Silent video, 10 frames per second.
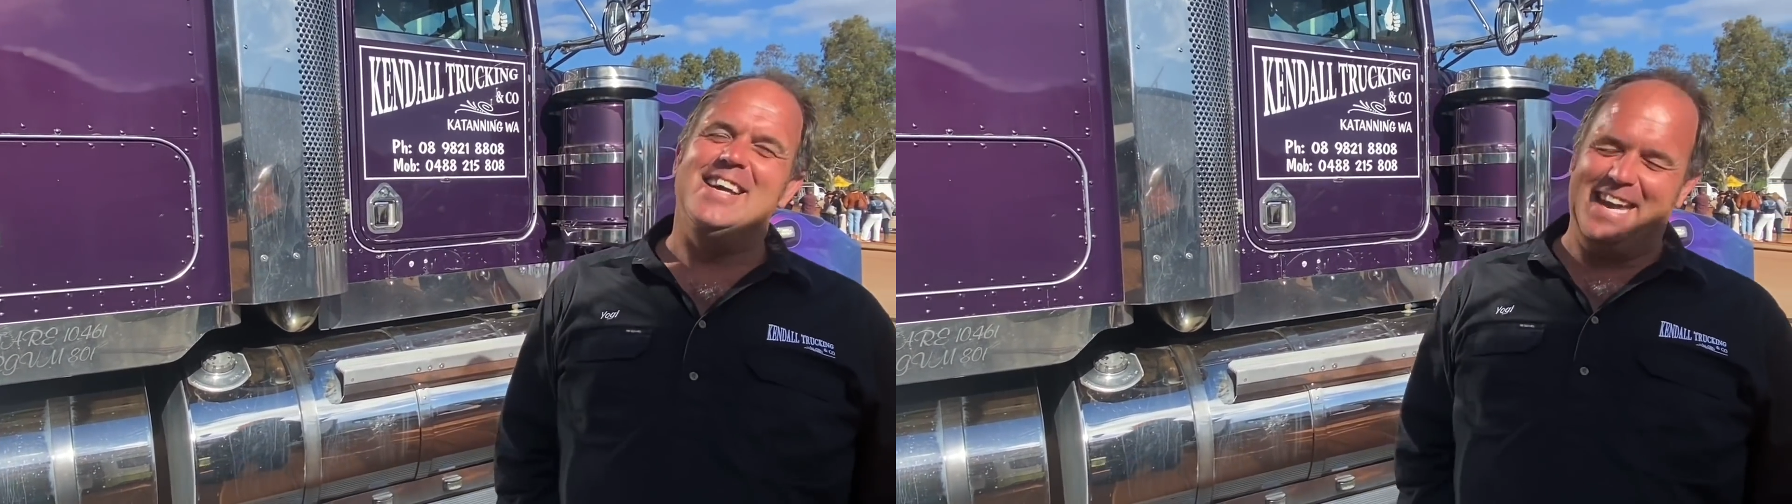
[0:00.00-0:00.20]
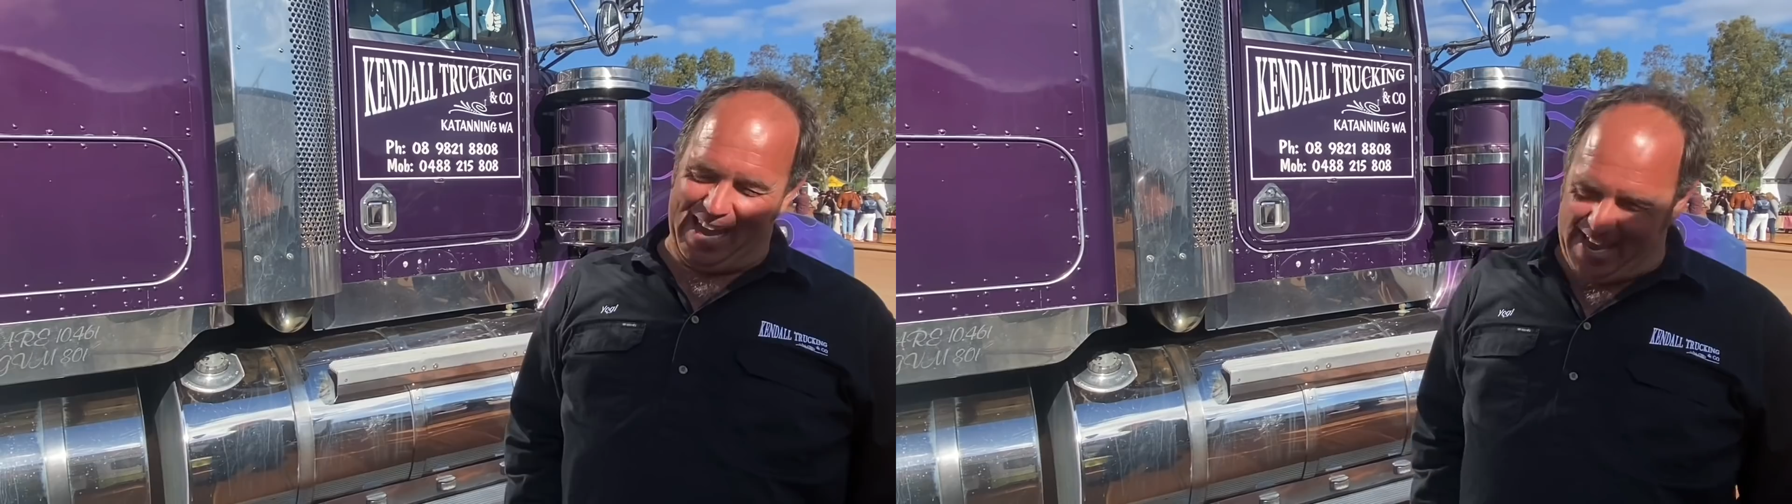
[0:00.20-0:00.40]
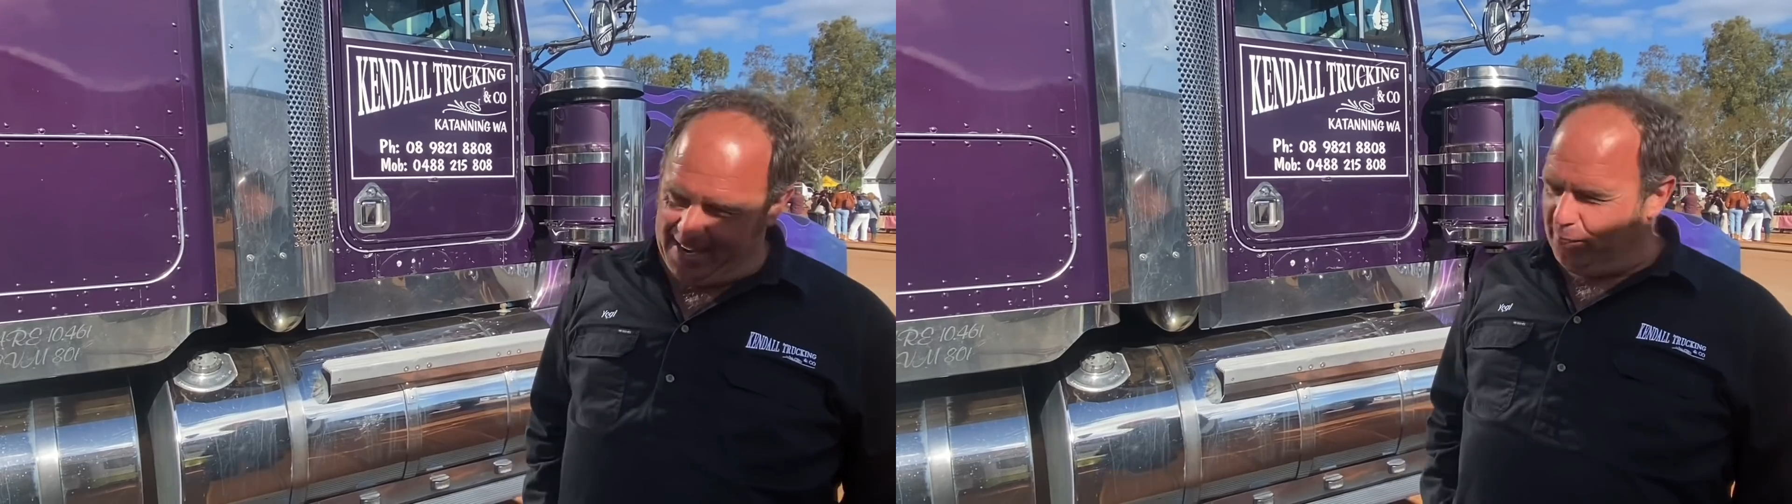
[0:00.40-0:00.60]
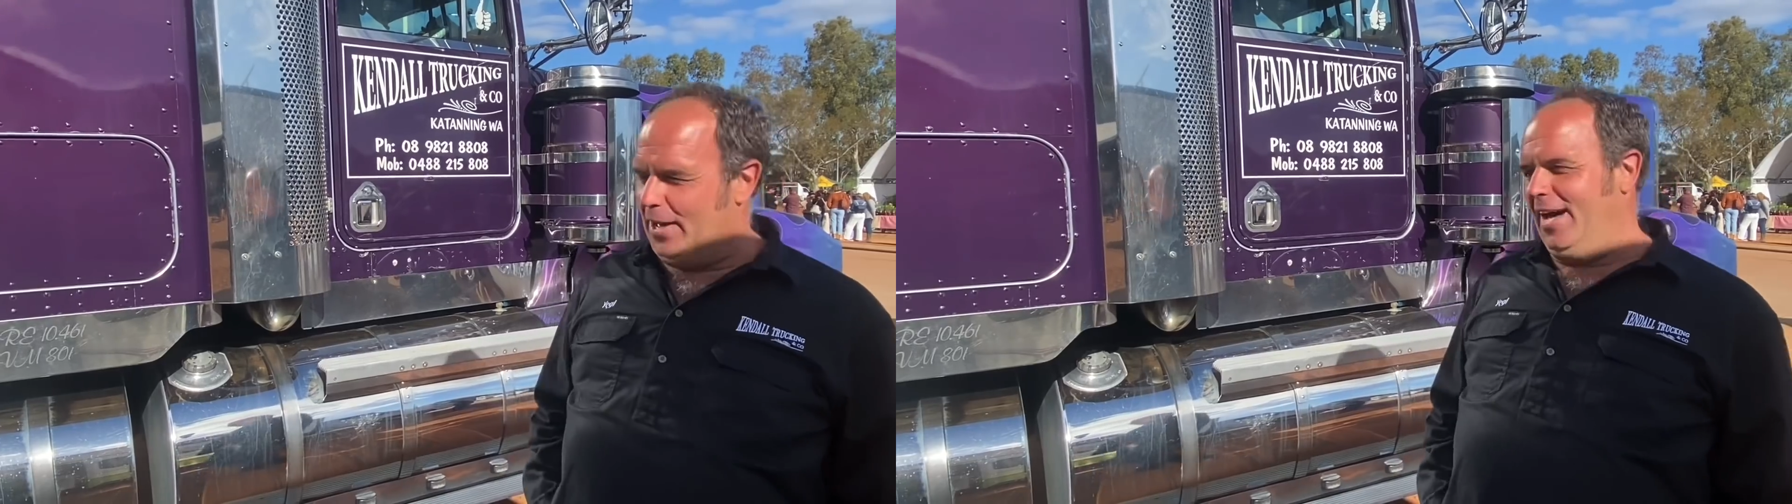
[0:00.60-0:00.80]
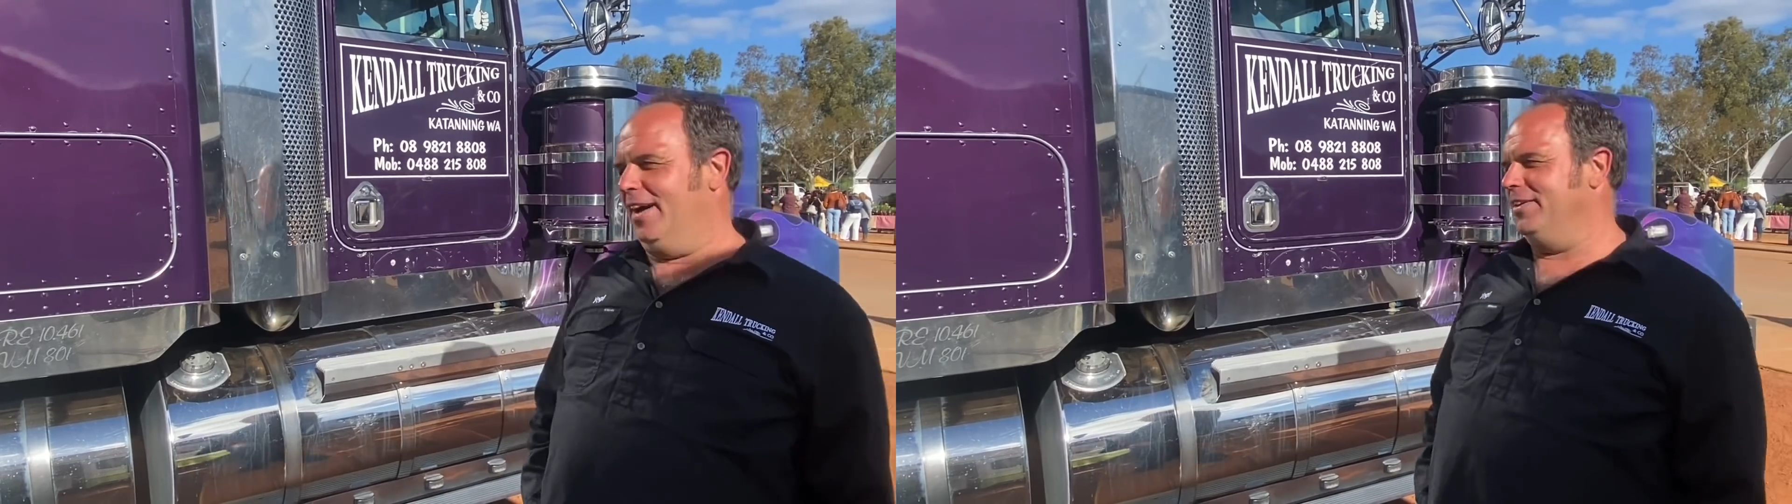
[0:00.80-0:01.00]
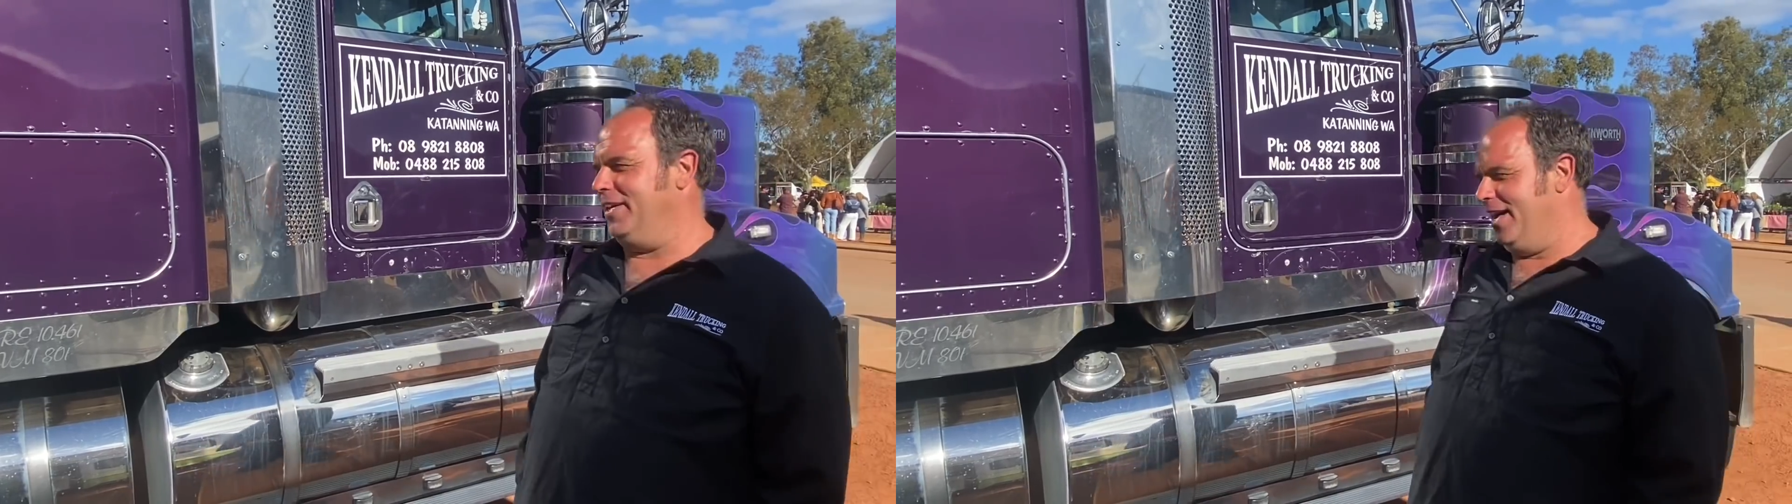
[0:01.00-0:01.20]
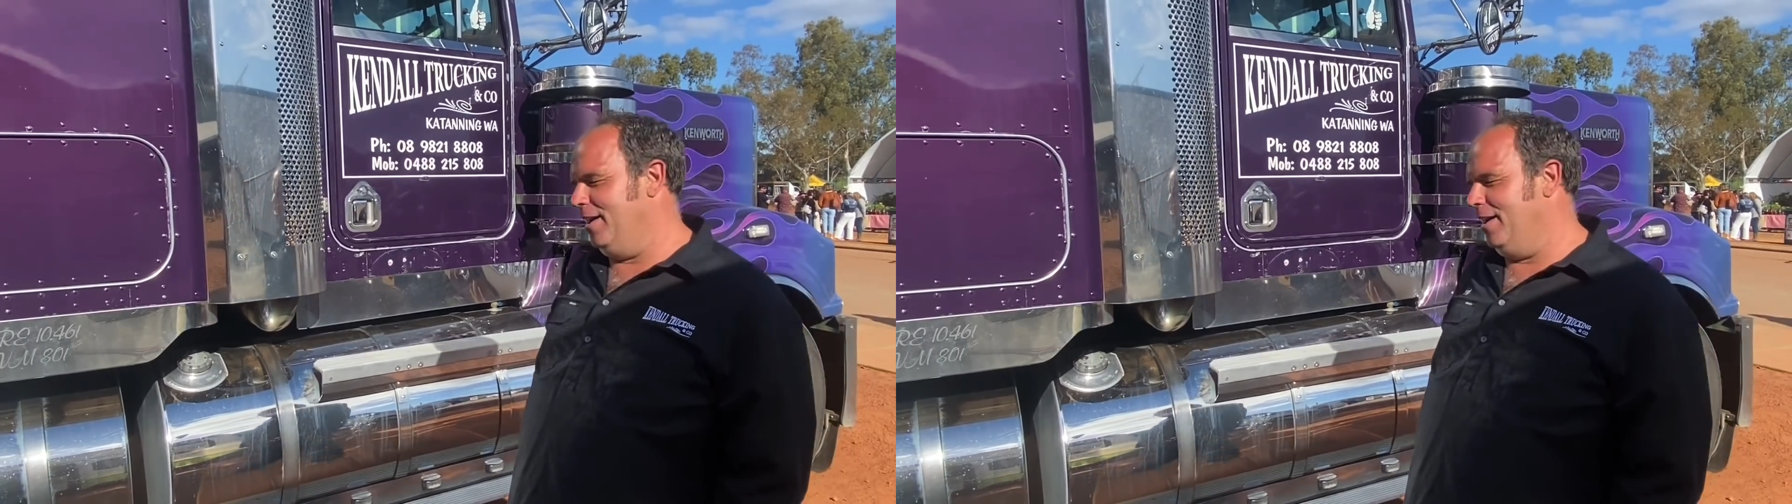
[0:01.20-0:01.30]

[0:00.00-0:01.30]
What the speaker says: Yeah, well, you know,